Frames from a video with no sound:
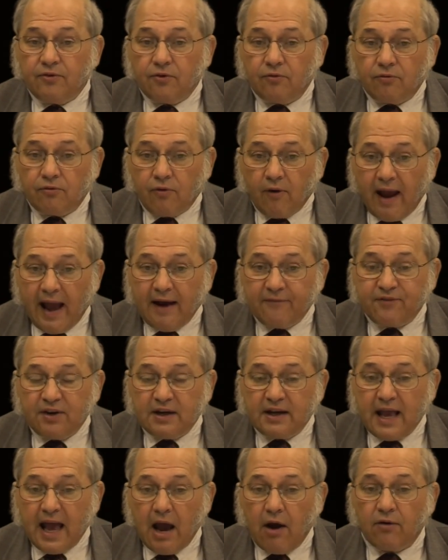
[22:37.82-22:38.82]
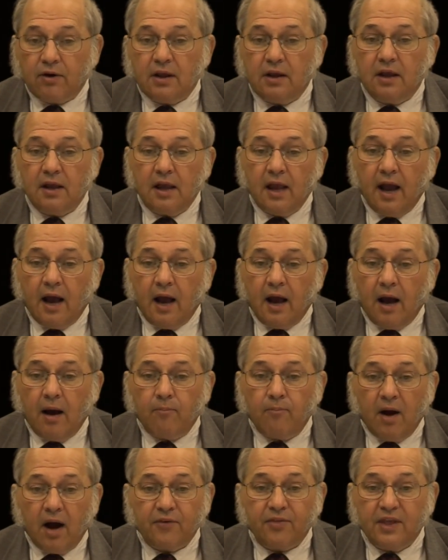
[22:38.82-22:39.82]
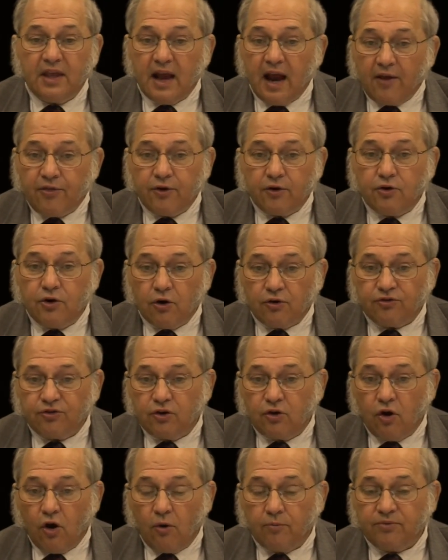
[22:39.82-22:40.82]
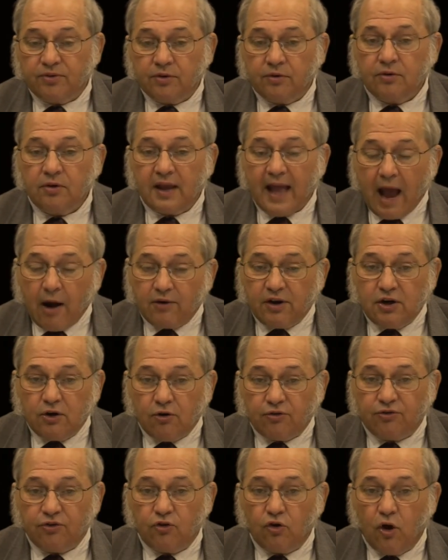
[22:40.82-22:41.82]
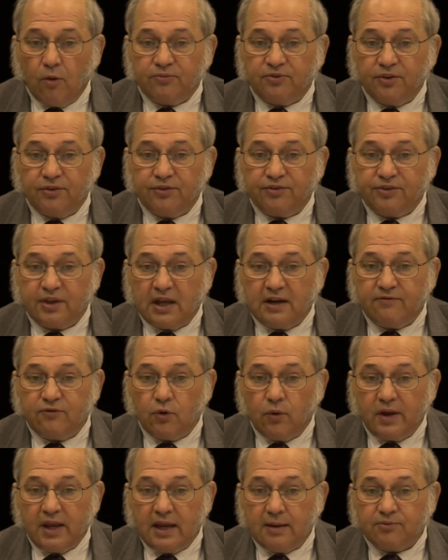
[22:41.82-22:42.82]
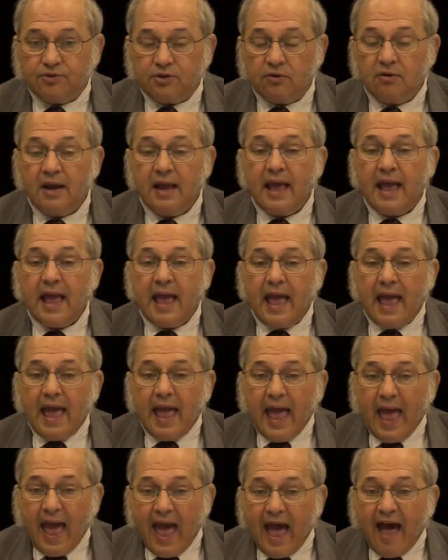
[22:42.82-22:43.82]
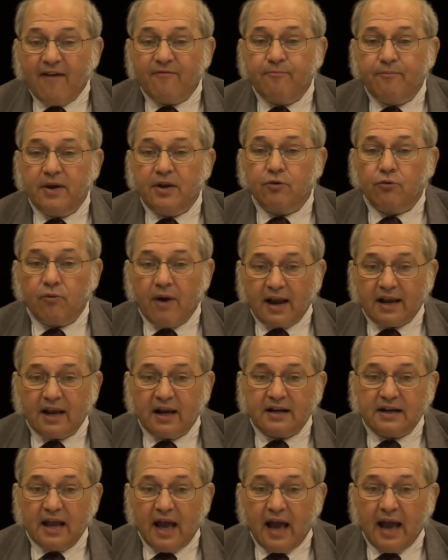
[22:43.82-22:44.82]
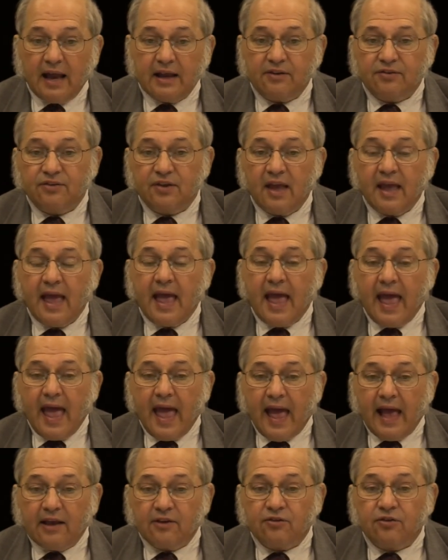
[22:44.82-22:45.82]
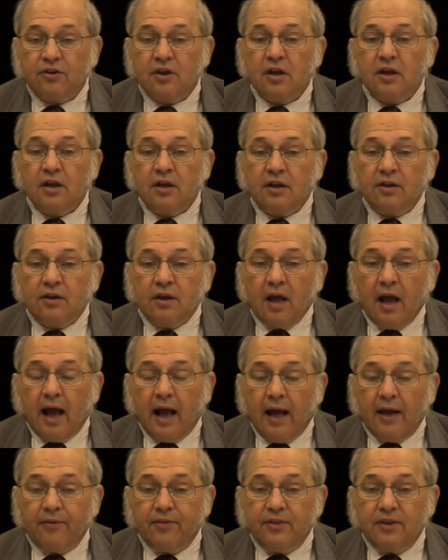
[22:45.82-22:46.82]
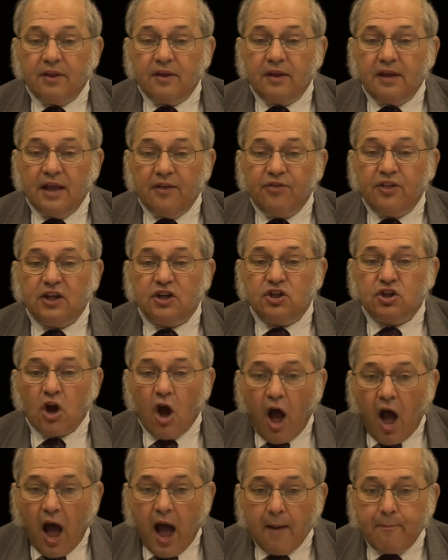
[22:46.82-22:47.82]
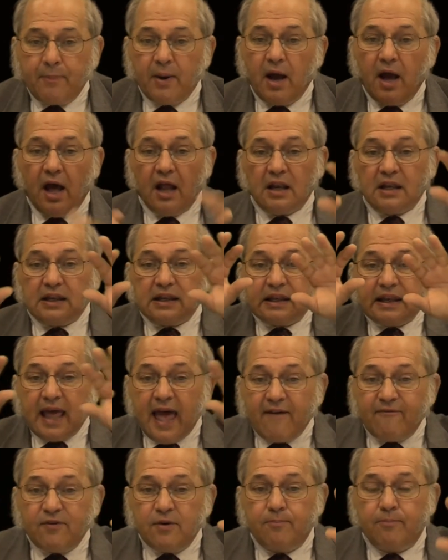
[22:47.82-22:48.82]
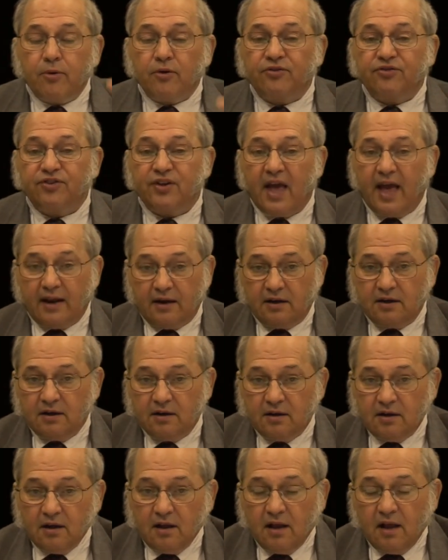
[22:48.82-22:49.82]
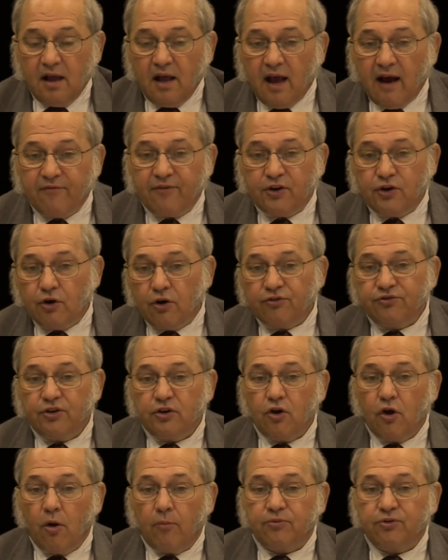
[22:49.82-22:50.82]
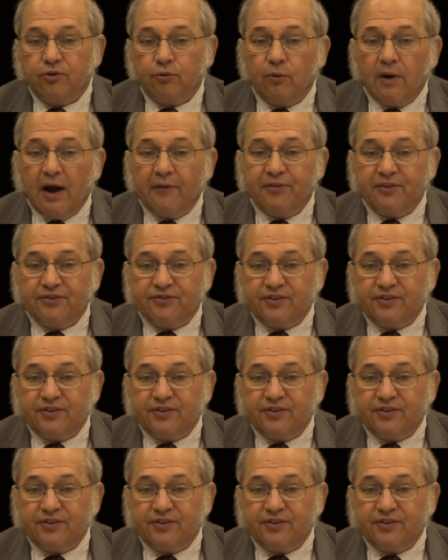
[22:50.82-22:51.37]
Grafton County, among the other nursing homes, county nursing homes in the state of New Hampshire, have been recognized as in the top 11% of the nursing homes throughout the